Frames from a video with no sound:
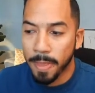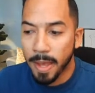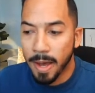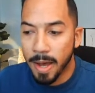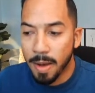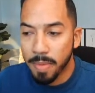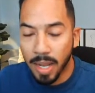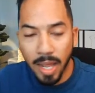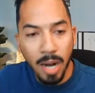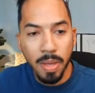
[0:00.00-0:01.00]
a
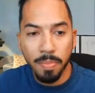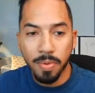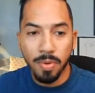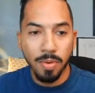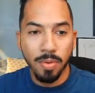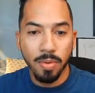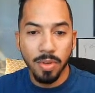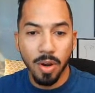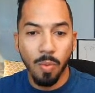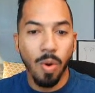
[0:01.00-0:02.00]
lot of people,
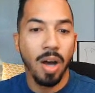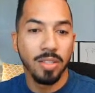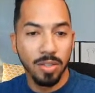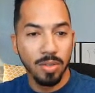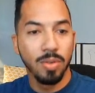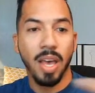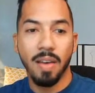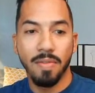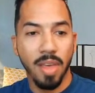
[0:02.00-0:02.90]
want to have